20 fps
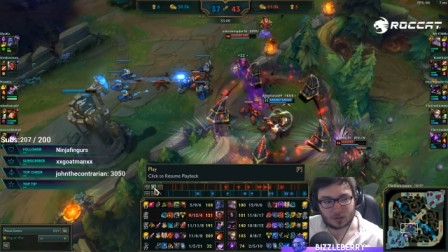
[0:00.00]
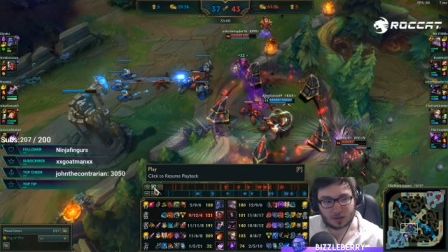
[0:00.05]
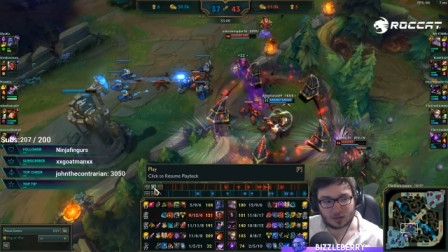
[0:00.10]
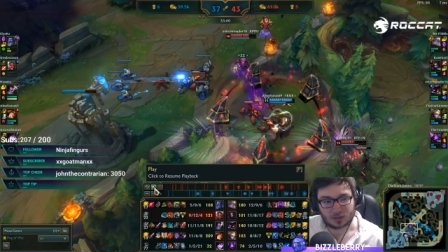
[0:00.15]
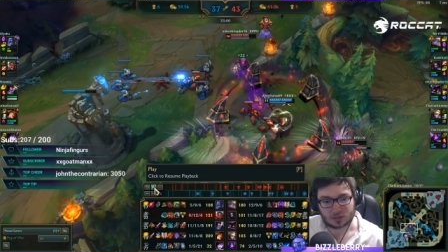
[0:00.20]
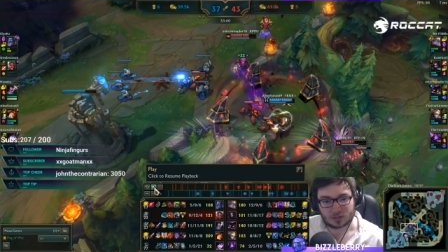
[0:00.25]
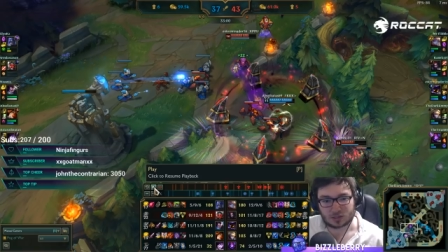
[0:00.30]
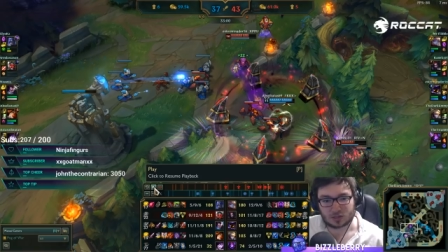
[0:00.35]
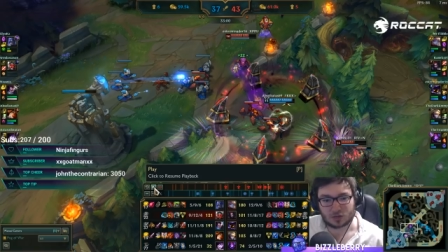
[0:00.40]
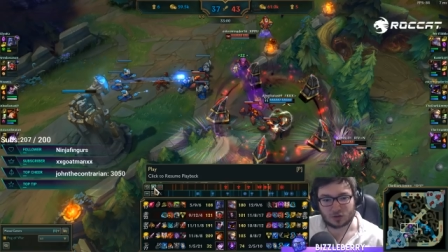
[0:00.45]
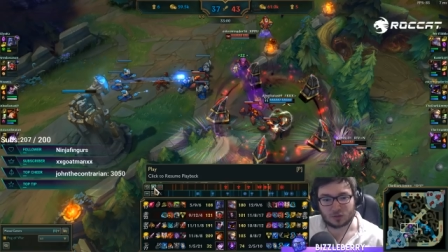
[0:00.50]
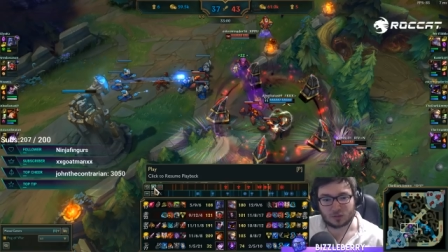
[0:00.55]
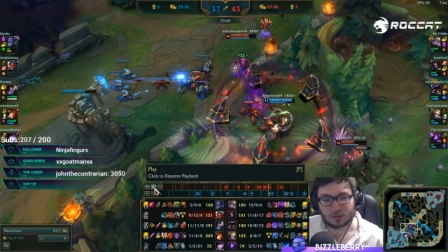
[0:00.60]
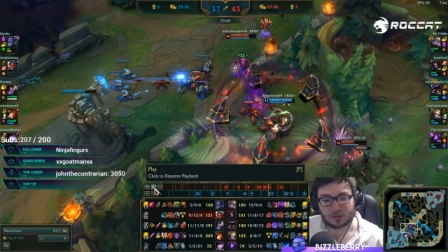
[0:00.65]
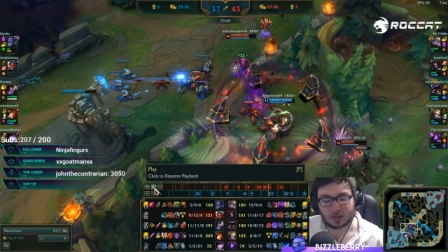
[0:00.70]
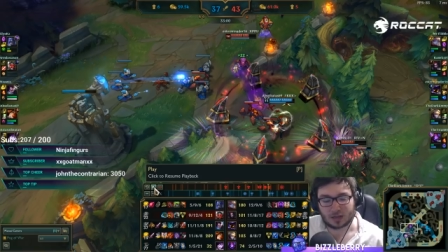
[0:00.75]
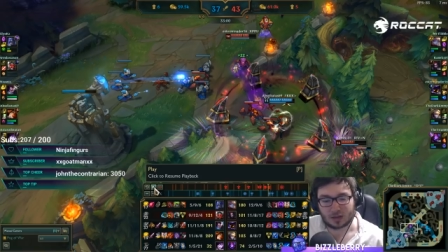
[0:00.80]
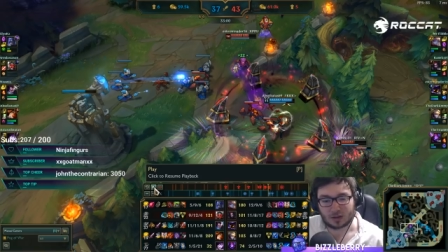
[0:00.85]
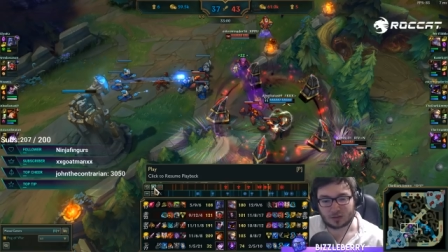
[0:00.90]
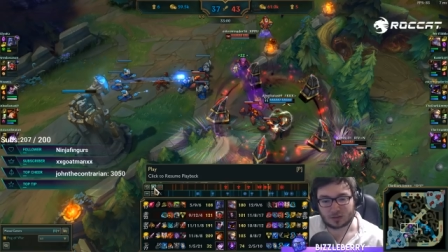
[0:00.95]
maybe to slow them
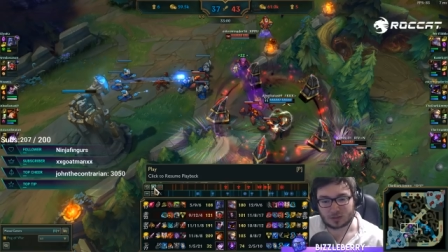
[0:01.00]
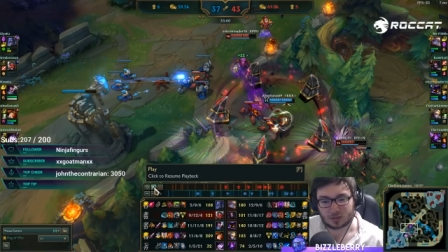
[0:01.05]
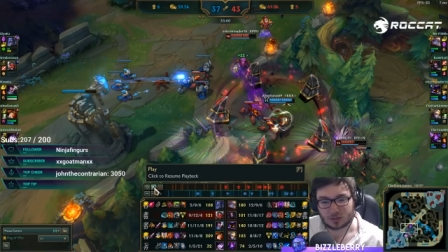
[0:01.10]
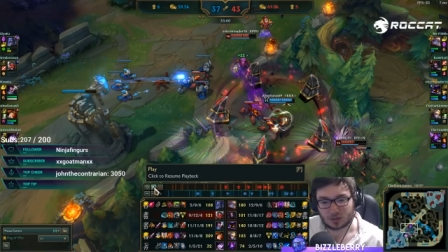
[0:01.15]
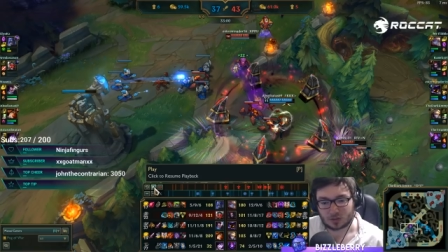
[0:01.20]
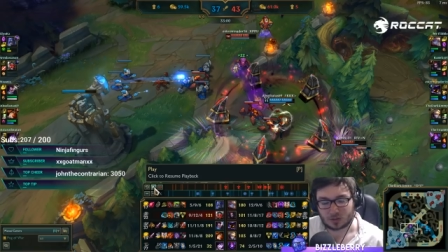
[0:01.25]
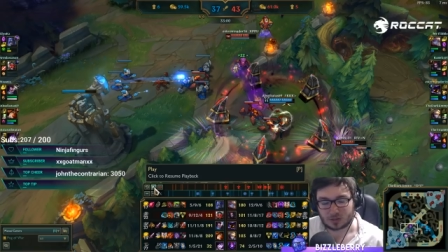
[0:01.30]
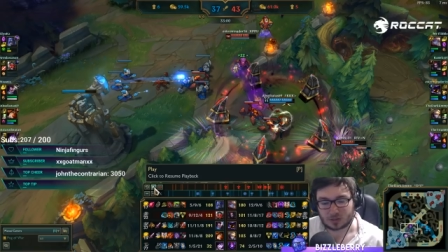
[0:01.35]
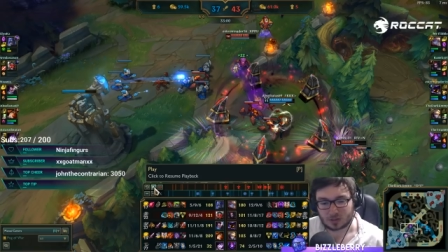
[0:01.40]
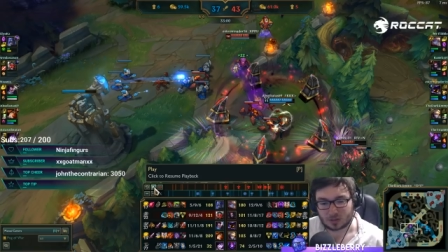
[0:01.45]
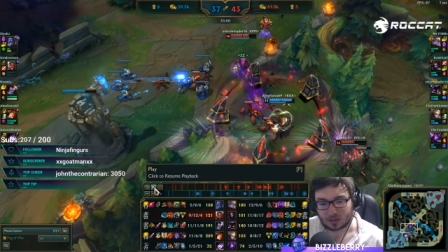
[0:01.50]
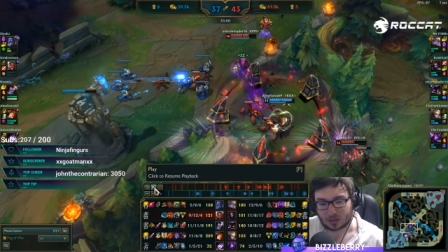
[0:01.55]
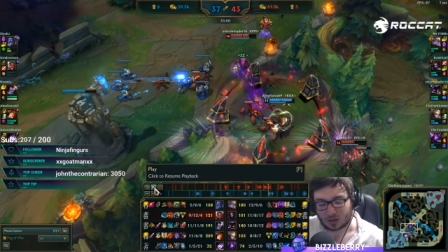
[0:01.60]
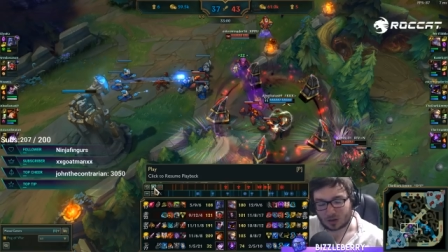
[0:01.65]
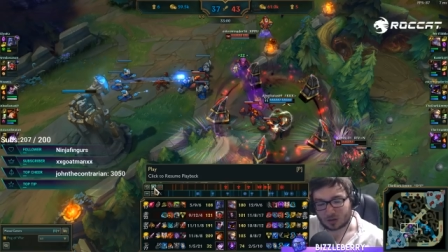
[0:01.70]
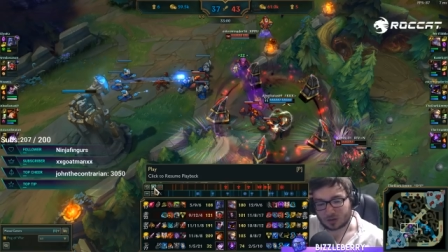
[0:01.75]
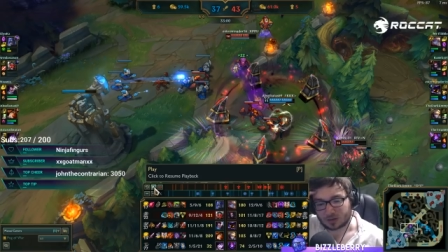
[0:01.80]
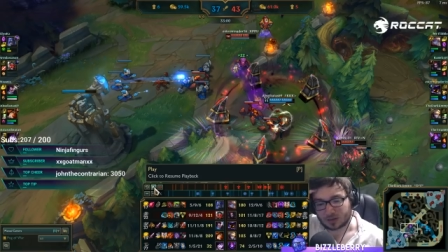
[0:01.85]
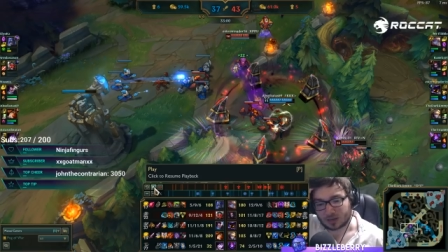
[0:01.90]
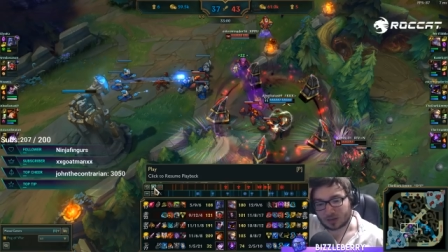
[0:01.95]
down so they
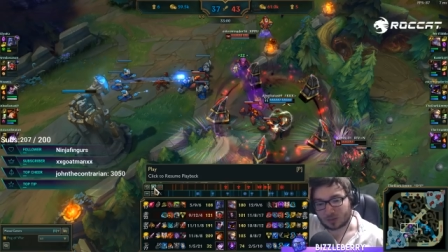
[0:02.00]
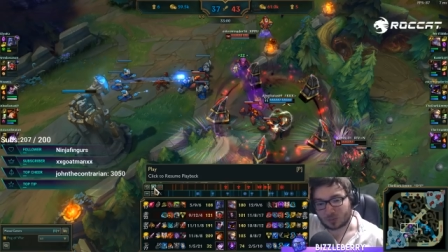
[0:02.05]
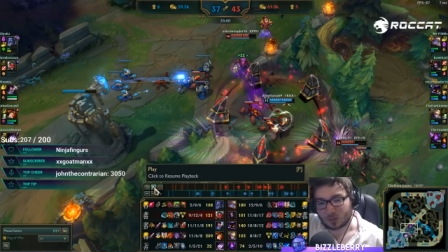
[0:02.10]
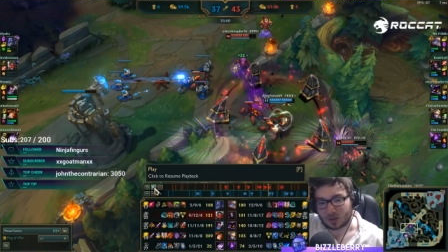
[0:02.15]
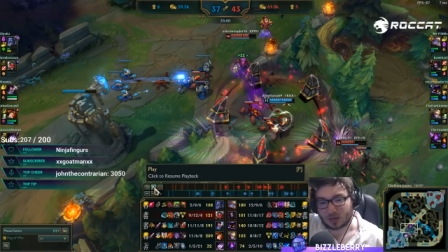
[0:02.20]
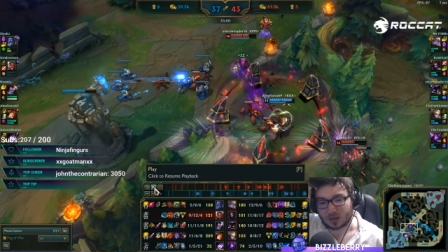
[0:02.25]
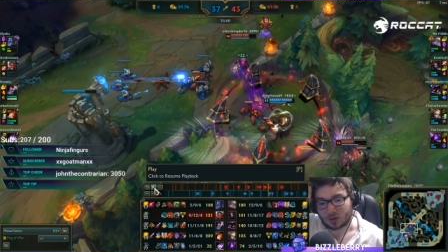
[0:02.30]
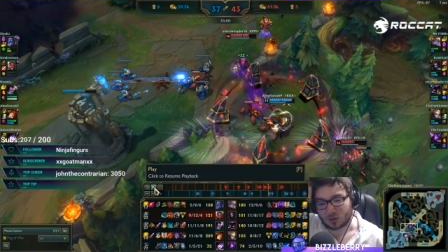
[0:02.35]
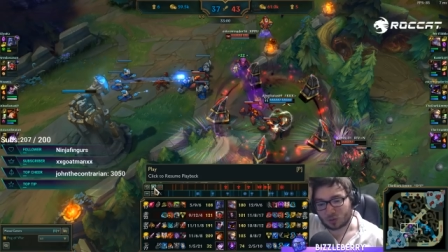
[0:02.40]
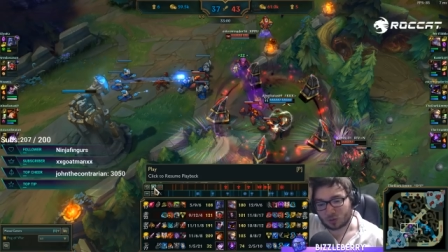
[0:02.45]
can't get away,